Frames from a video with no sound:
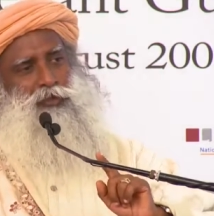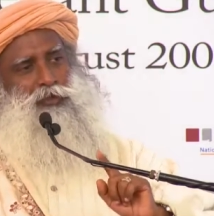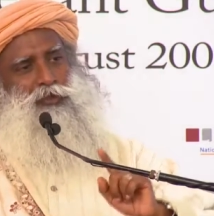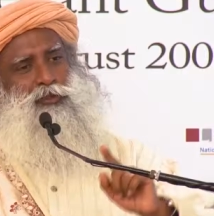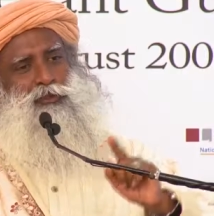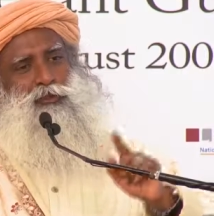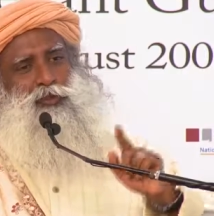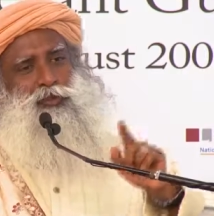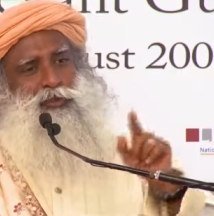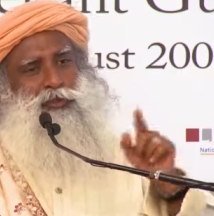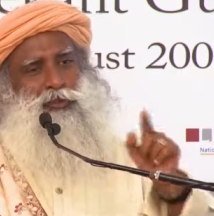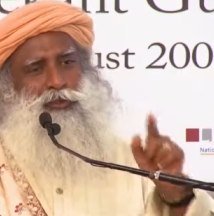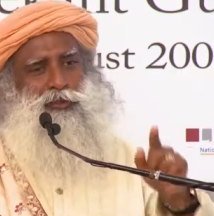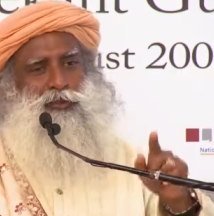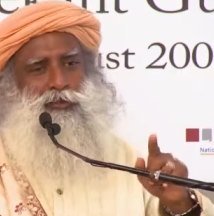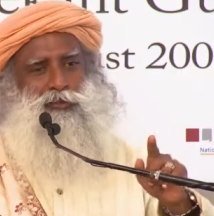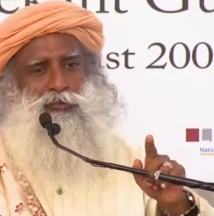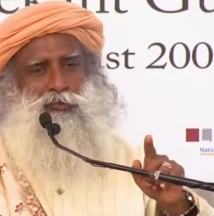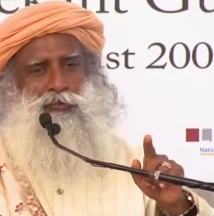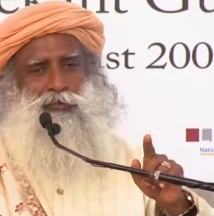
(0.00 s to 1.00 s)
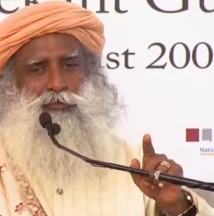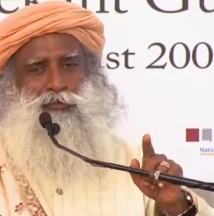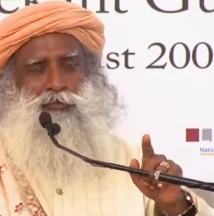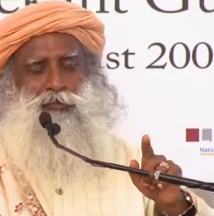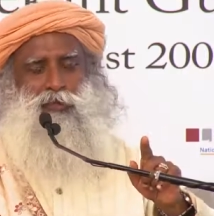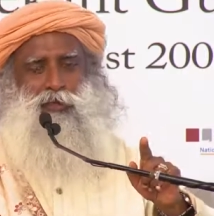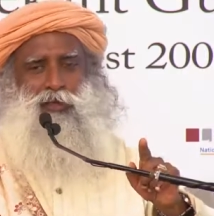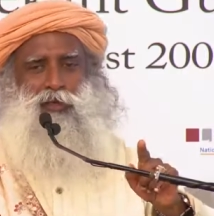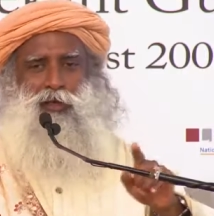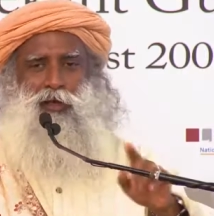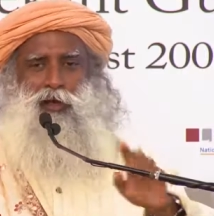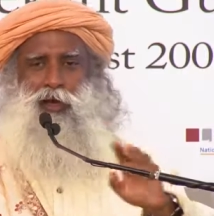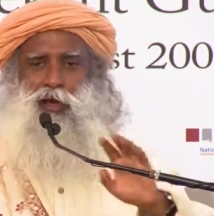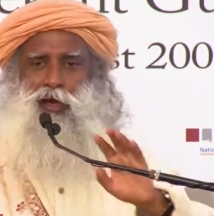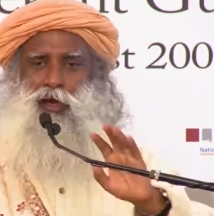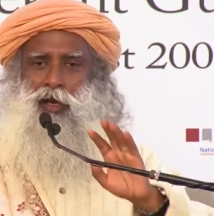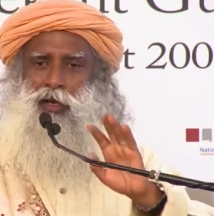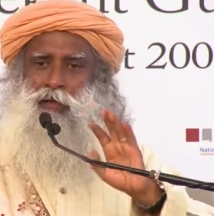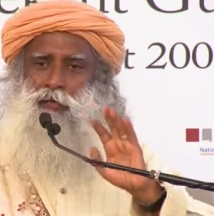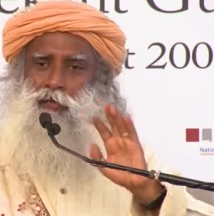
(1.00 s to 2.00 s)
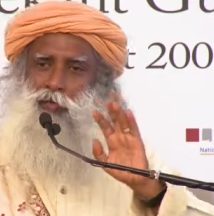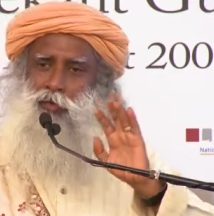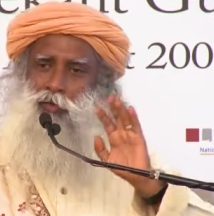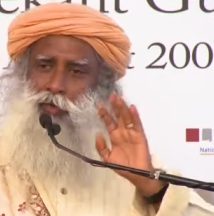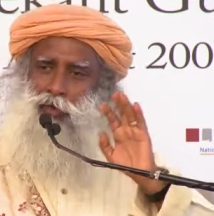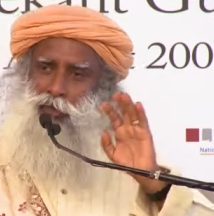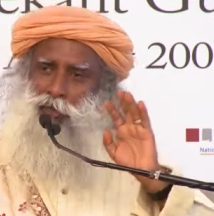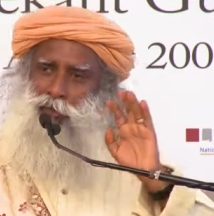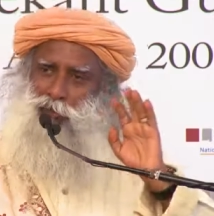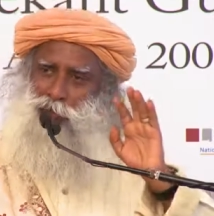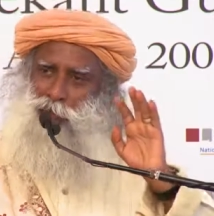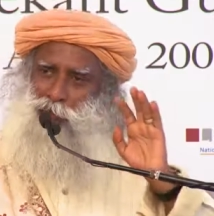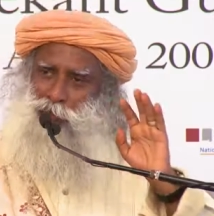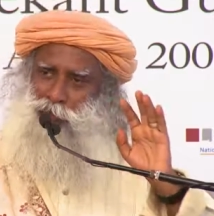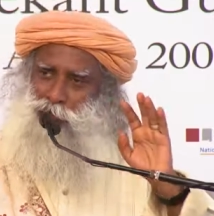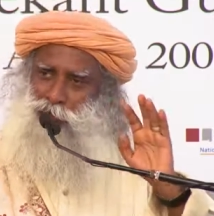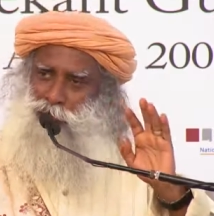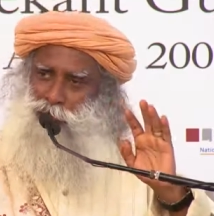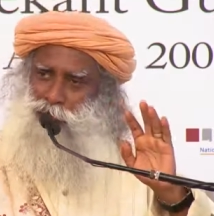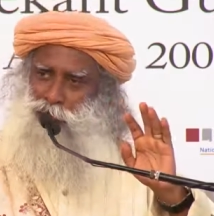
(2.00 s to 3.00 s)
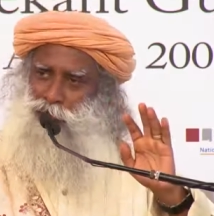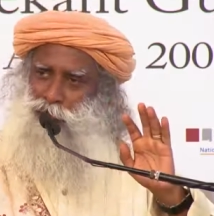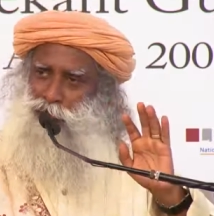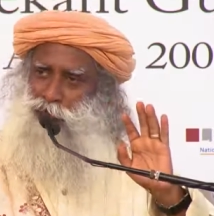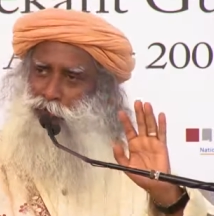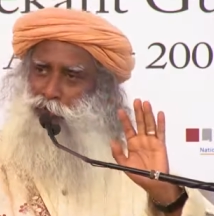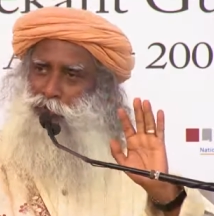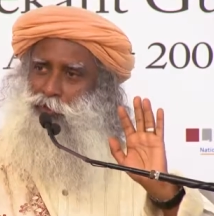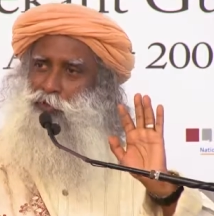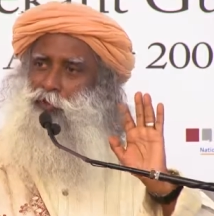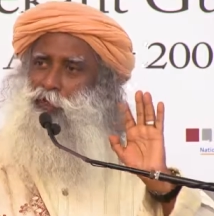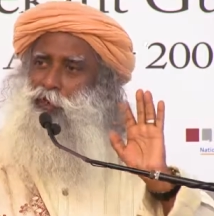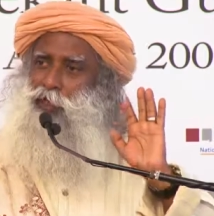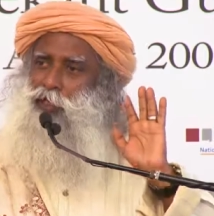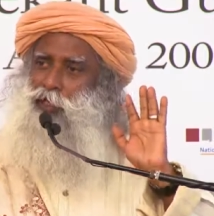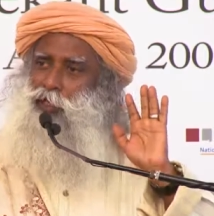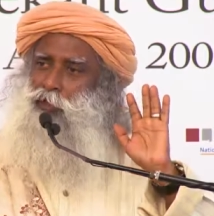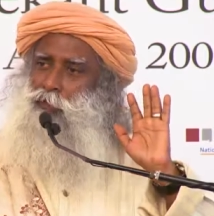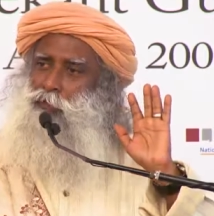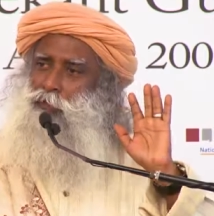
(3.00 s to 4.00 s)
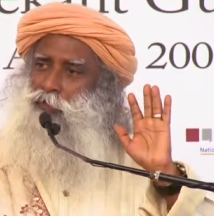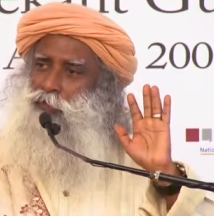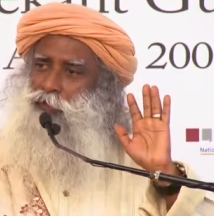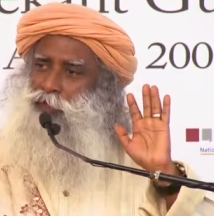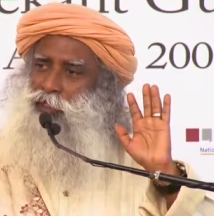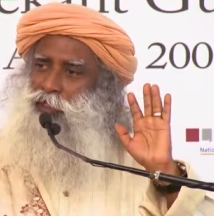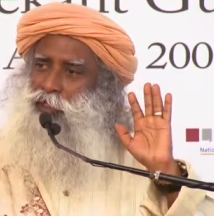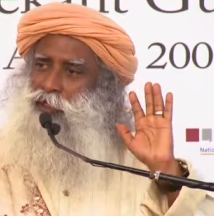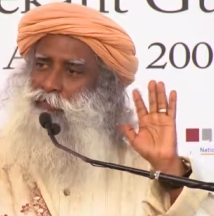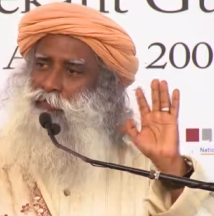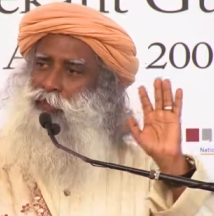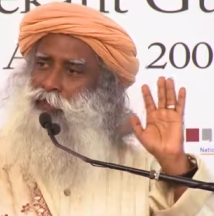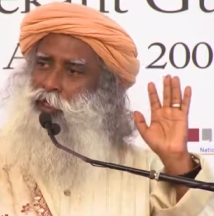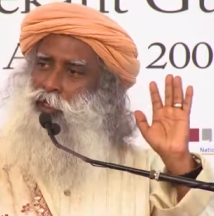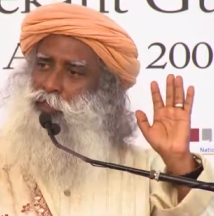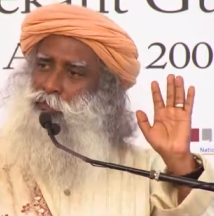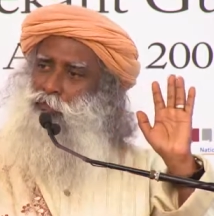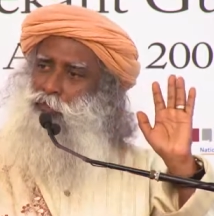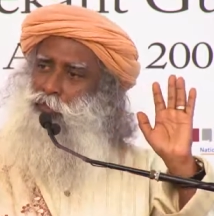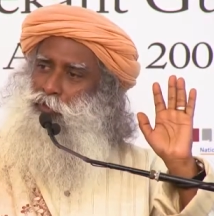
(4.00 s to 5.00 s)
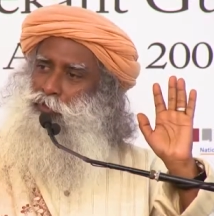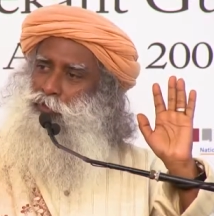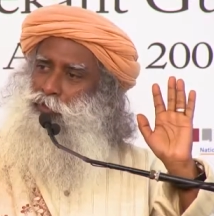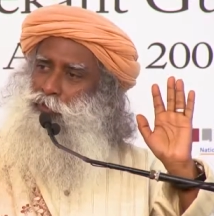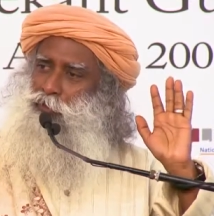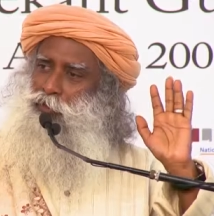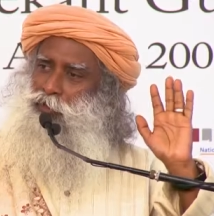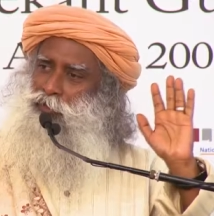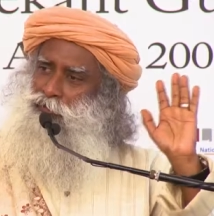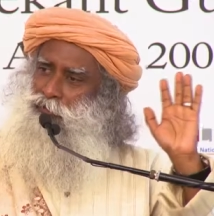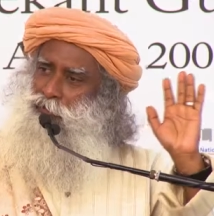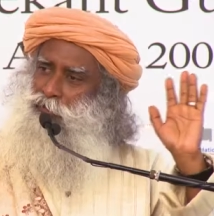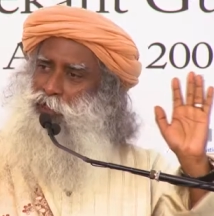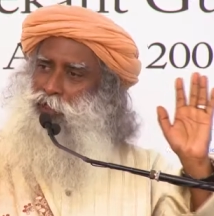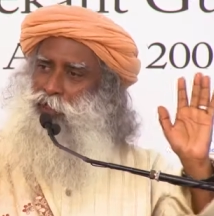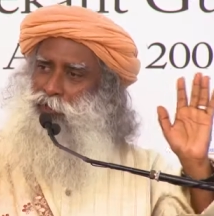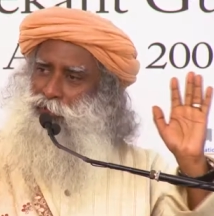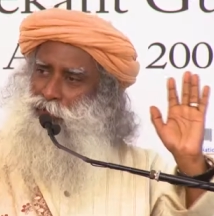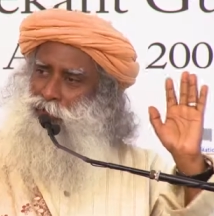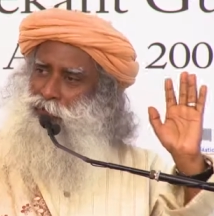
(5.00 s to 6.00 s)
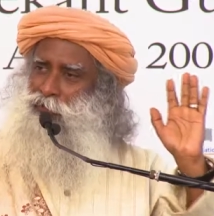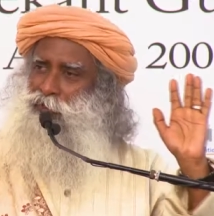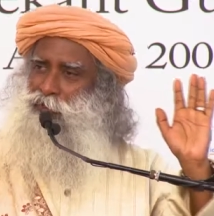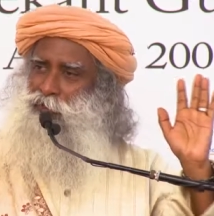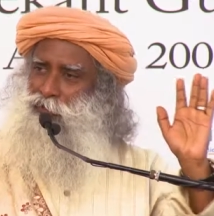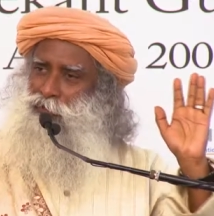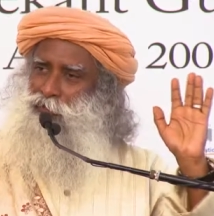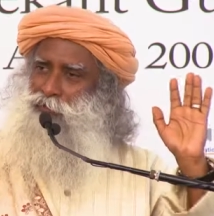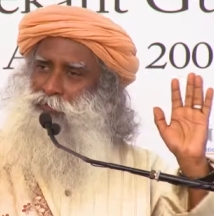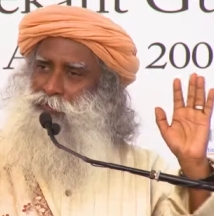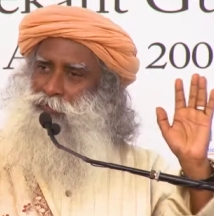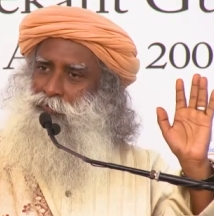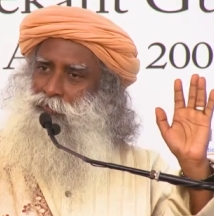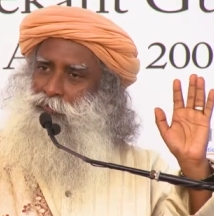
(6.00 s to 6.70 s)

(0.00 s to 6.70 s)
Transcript: what you want it to do, I'm one hundred percent sure you will keep yourself in utmost blissfulness.